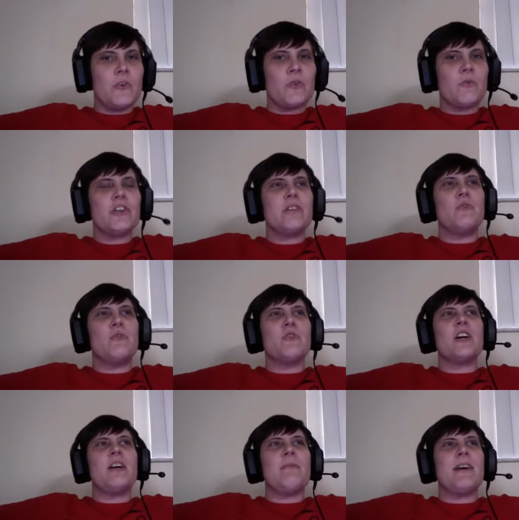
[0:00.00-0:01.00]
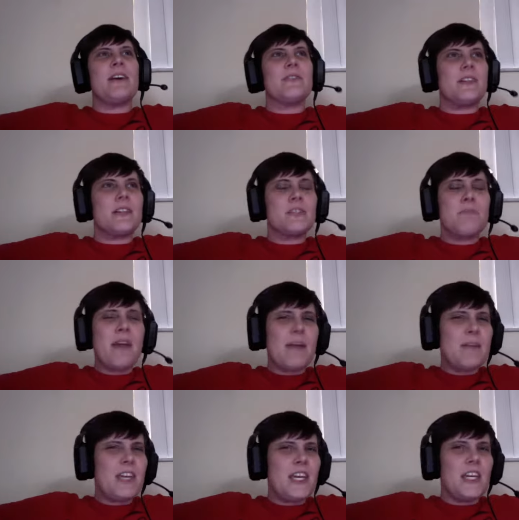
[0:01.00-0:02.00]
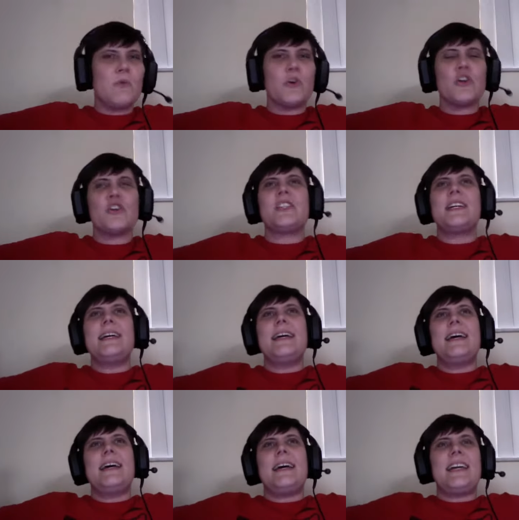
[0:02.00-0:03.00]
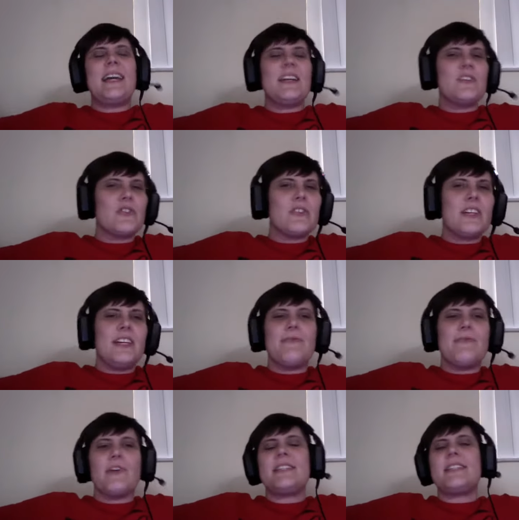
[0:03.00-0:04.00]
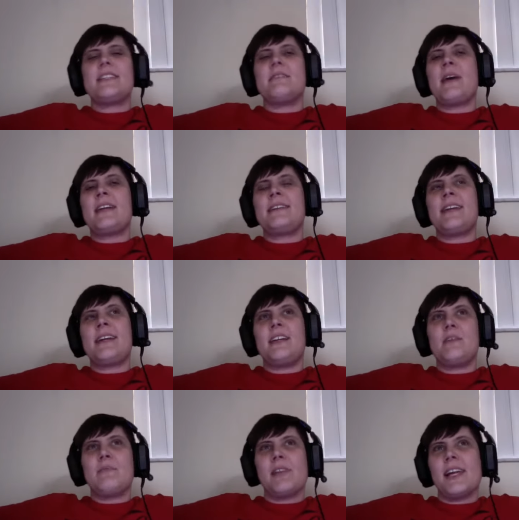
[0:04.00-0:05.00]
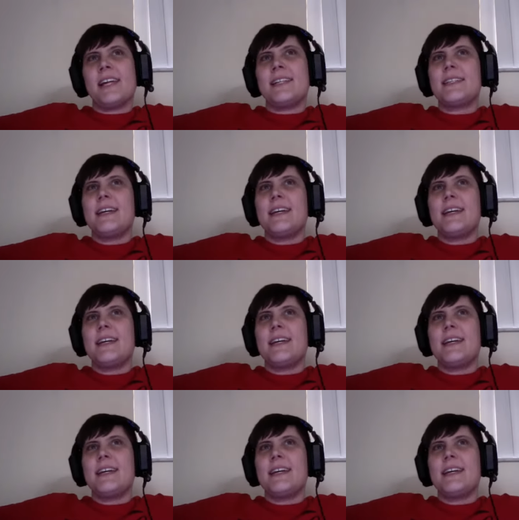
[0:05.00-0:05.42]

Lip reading: You're worried more about spamming keywords and getting certain key phrases and metadata in place.